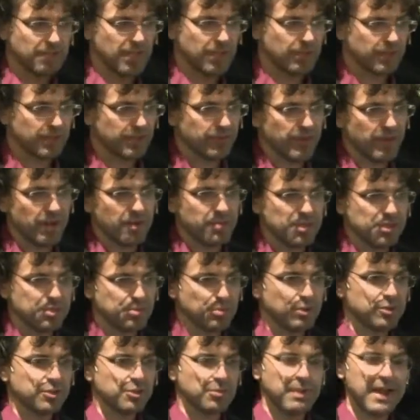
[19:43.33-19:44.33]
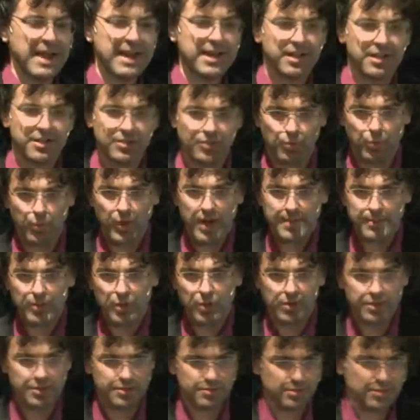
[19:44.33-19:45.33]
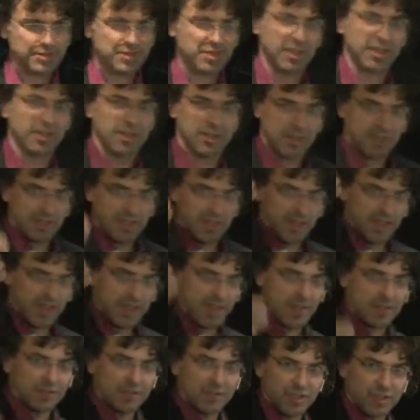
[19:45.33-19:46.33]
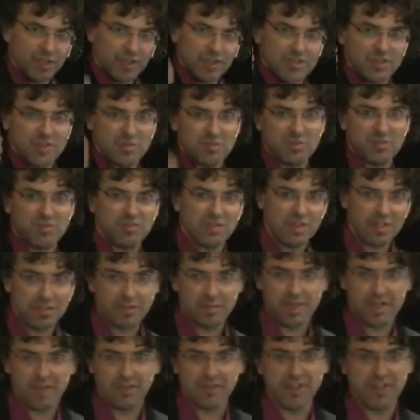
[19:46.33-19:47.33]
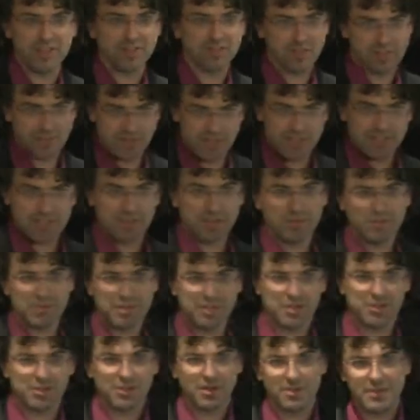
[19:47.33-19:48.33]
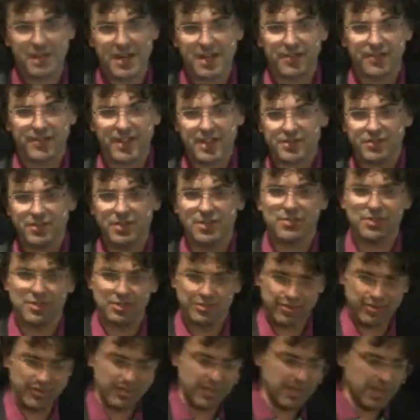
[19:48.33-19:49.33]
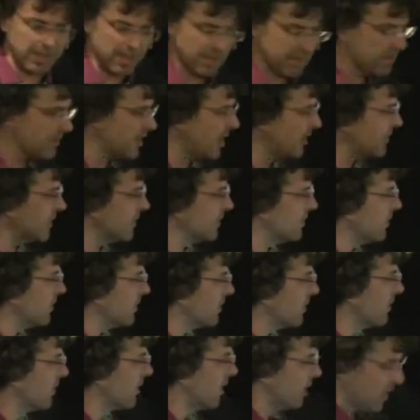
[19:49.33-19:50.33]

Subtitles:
It looks very much more dramatic. It's way more interesting. Again, look at some of the video manifestos. That's how we shoot our manifestos. You'll see how they look.